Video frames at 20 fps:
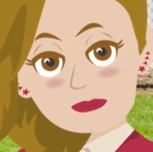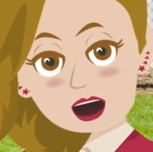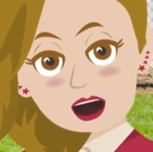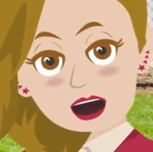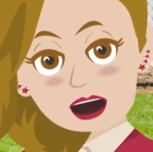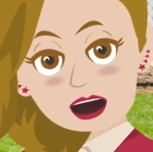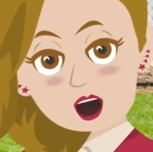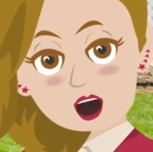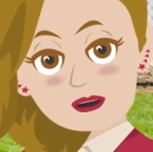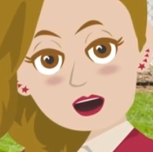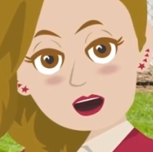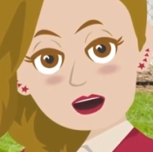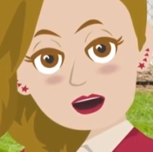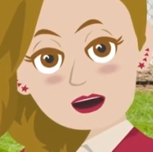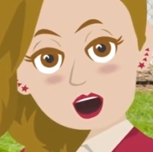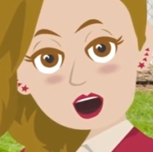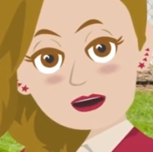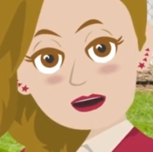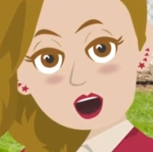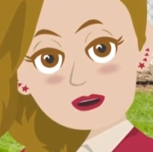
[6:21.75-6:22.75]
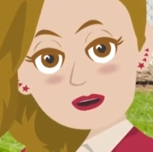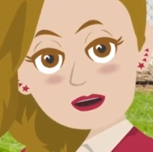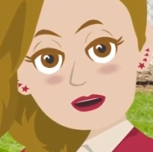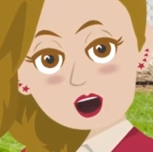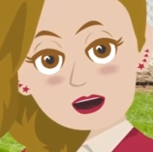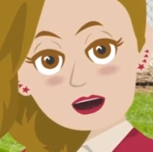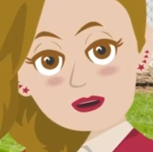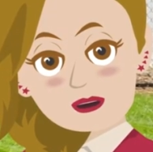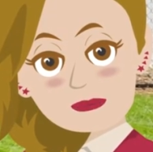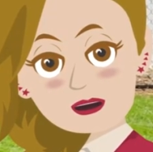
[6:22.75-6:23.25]
Imagine how this
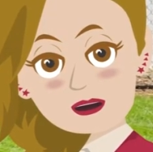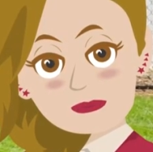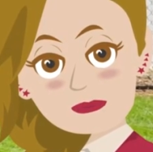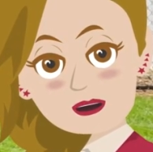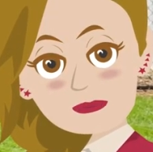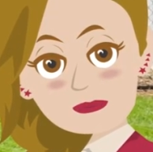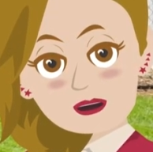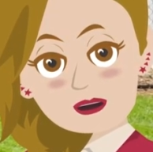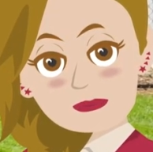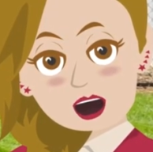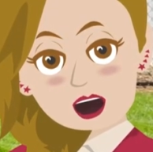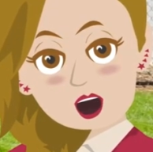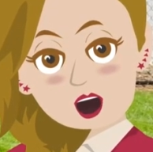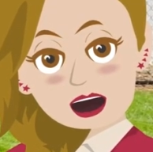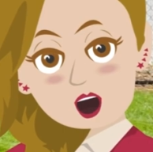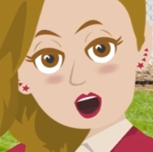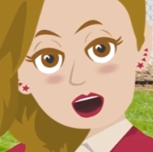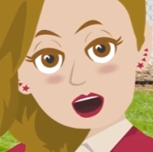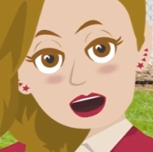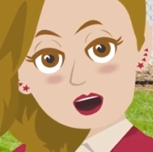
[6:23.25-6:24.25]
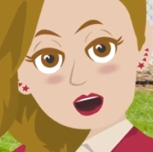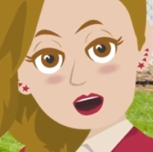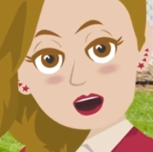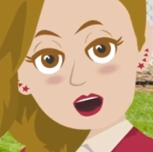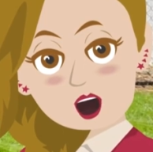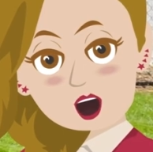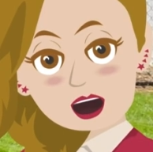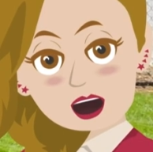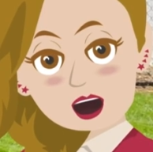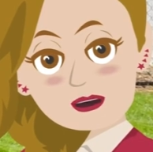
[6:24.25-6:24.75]
is. So you live a little
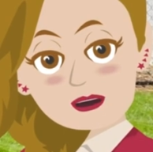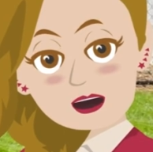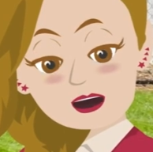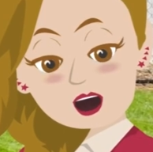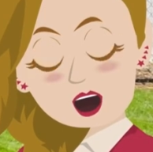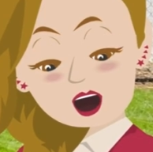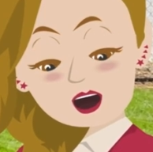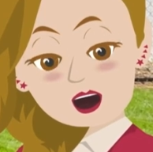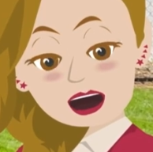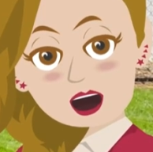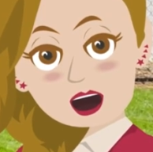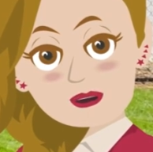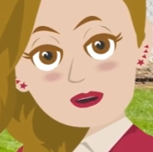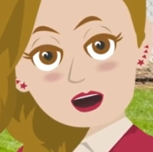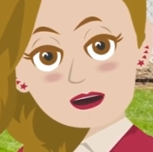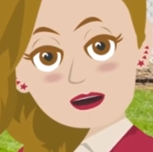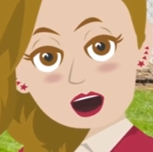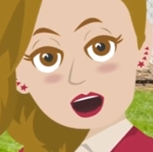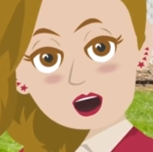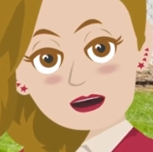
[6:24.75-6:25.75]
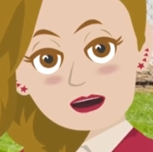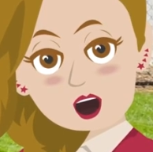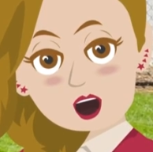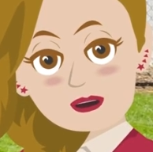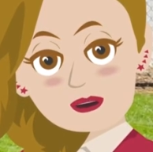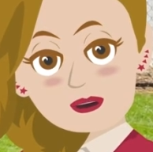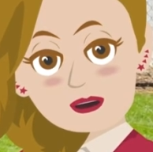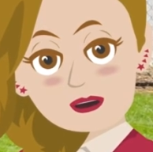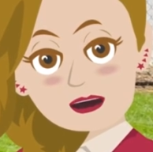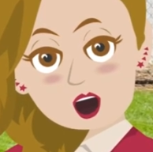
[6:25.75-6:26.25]
life and you launch a rocket
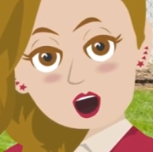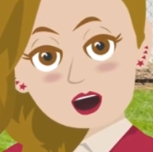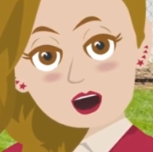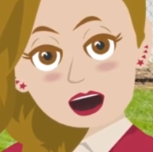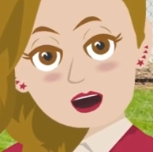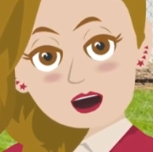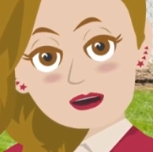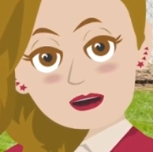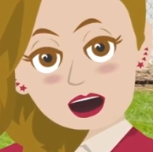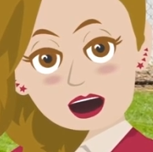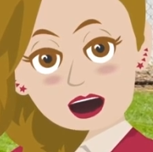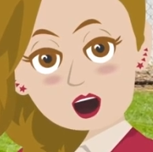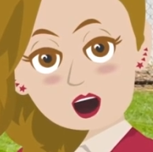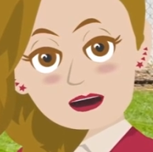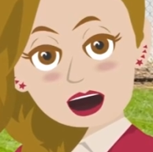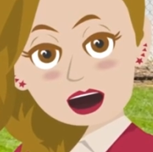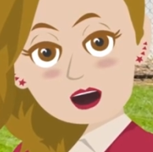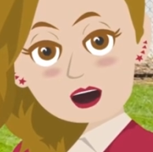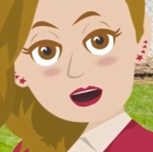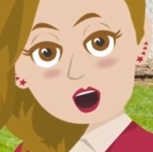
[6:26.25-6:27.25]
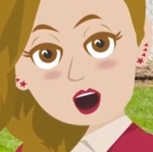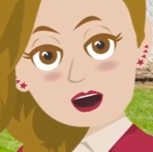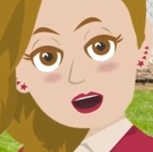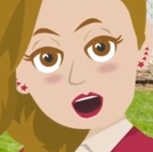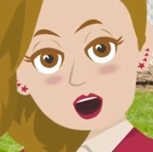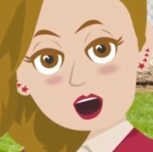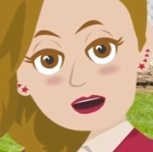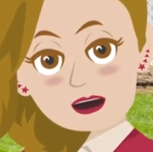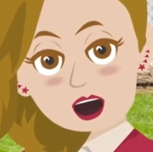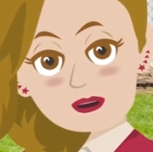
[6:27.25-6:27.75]
and we've got it and we
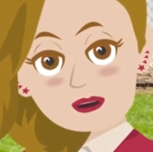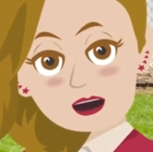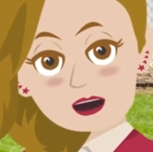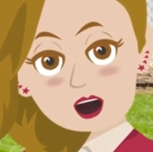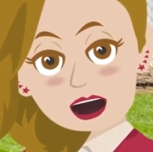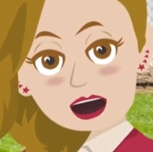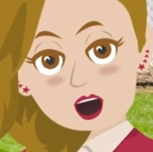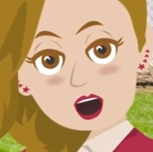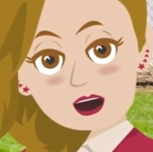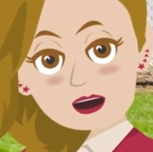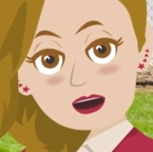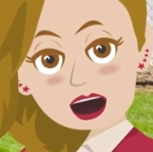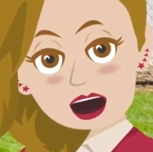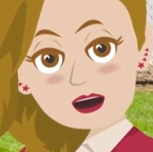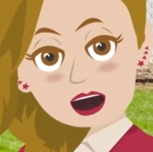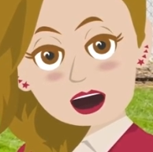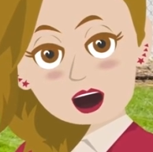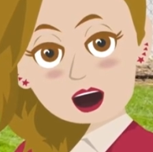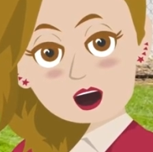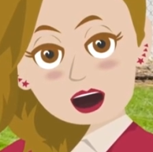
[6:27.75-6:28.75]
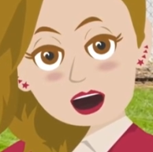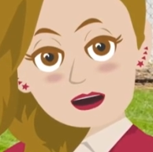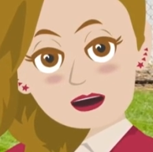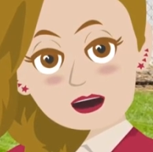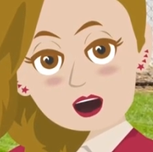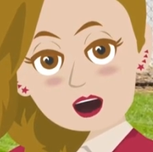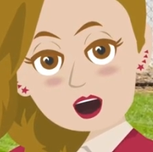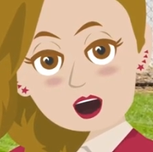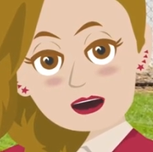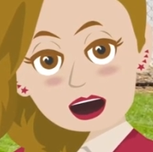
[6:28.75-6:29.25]
hold it and then you live more life
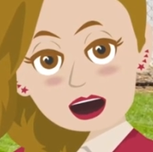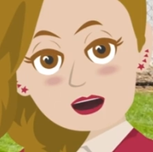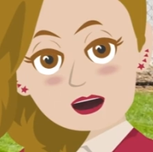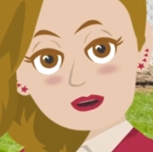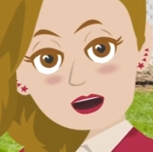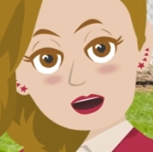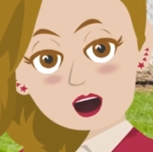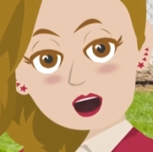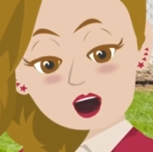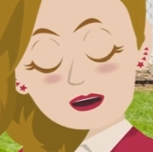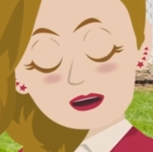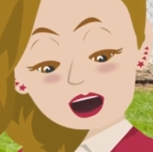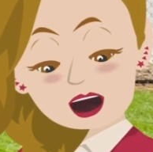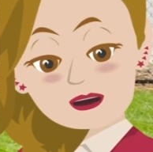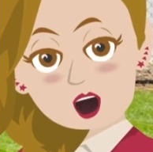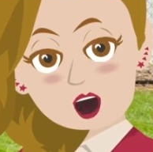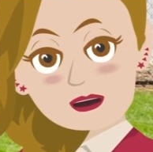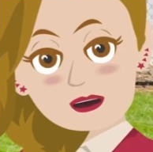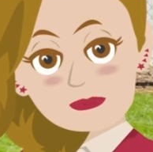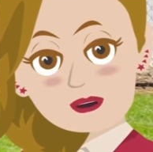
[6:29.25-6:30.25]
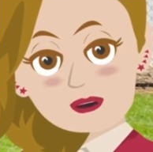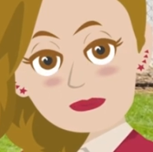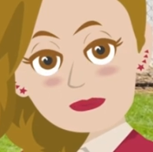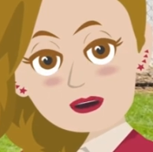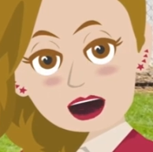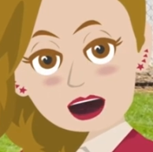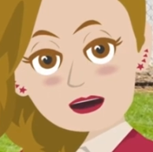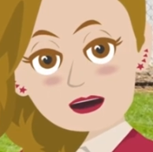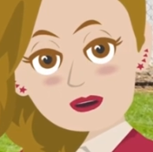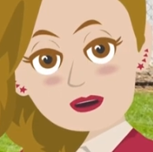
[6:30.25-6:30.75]
and you launch another rocket
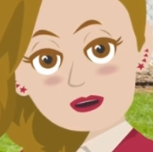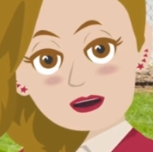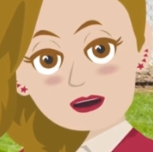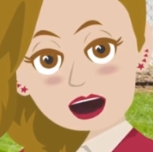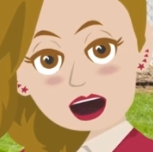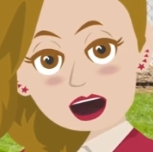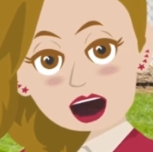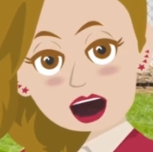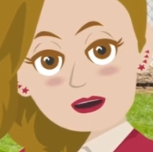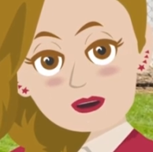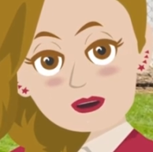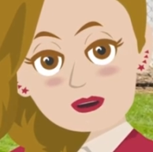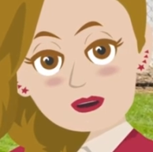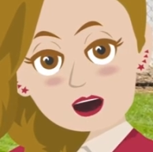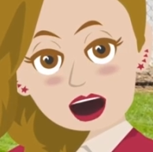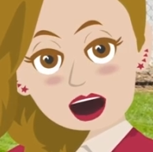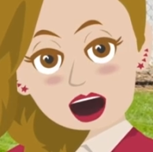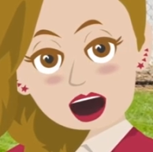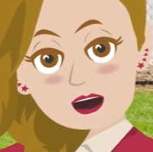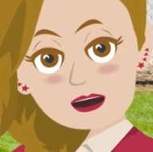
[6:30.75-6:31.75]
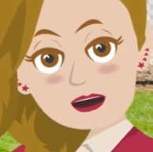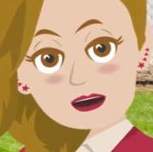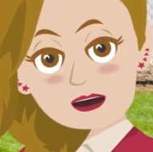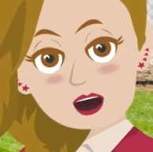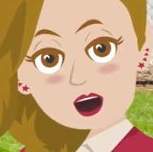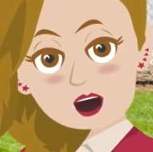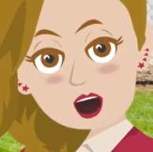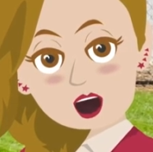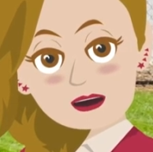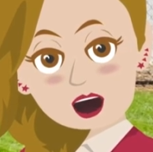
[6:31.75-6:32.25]
and we hold the
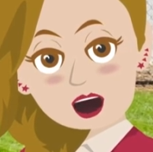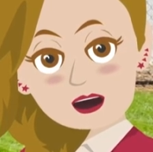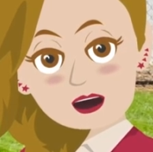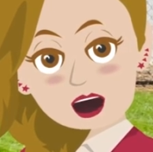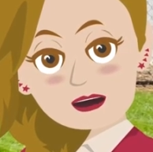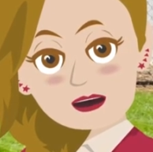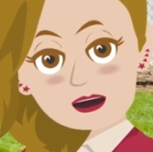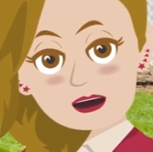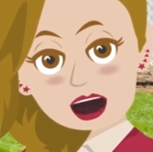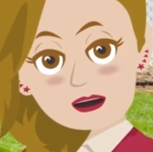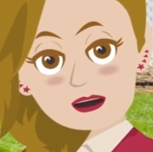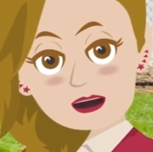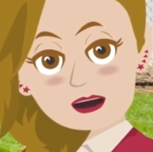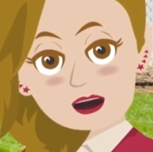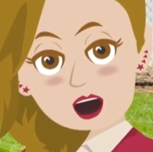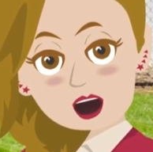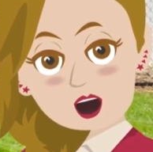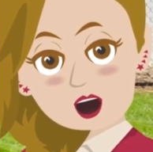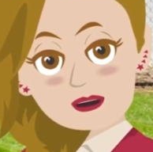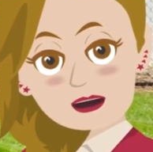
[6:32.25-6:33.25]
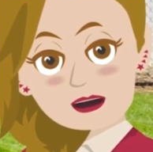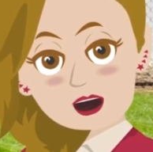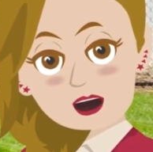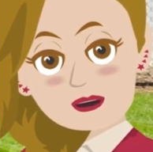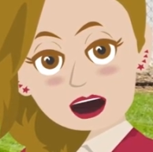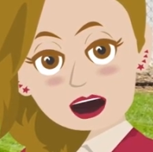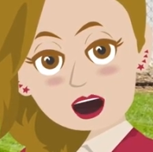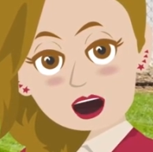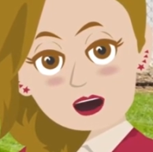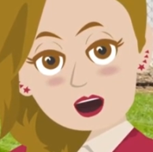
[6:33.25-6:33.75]
vision of what you are
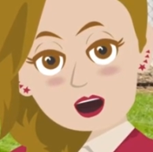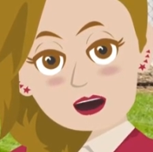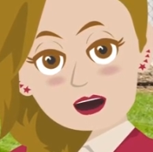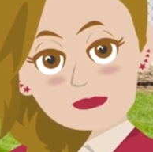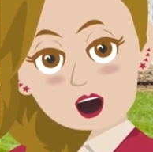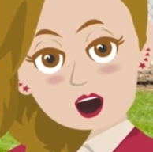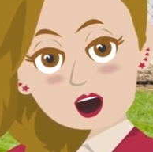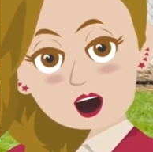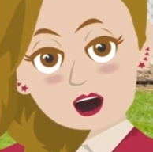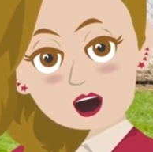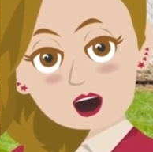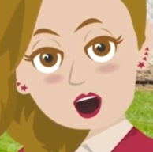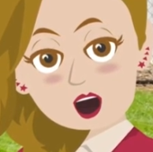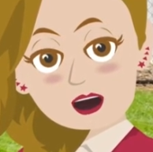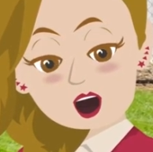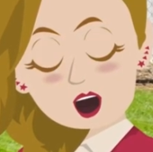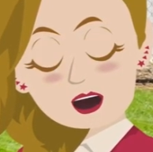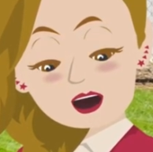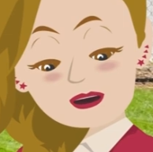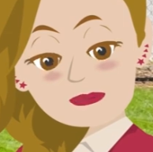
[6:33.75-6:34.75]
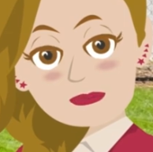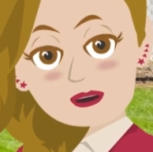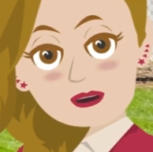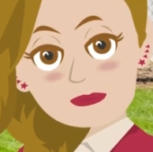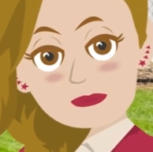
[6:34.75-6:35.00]
continually throwing our way.